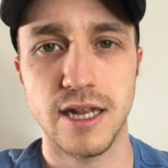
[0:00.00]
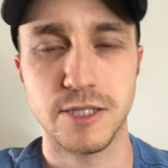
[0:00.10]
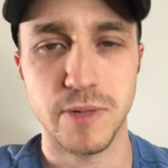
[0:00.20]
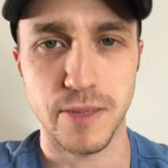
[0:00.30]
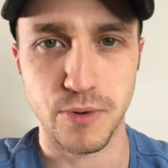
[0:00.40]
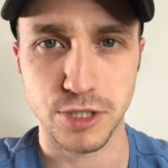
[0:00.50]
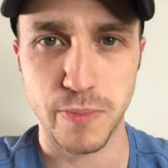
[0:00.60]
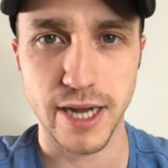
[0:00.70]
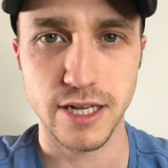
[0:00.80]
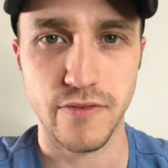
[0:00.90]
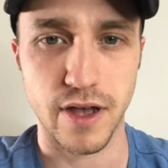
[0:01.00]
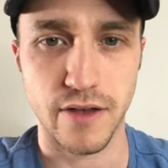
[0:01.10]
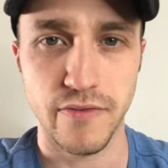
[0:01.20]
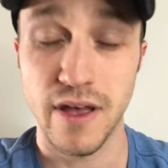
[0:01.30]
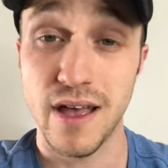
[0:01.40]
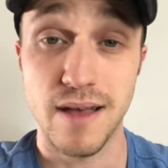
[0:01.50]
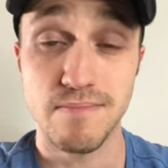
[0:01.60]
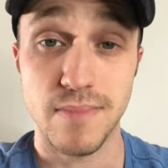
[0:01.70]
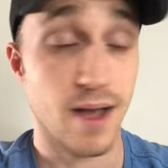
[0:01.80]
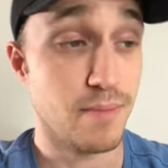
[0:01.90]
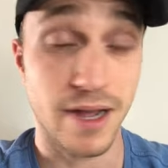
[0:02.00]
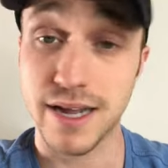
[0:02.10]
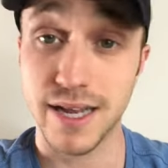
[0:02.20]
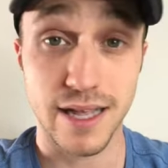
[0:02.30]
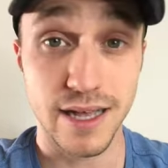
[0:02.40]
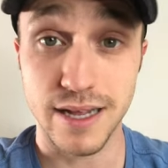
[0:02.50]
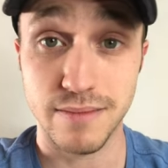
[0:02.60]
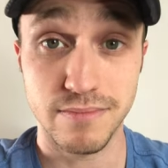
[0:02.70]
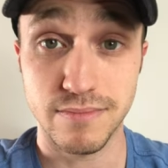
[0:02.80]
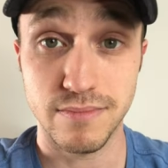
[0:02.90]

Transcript: it has been a perspective of, I'm not going to get it.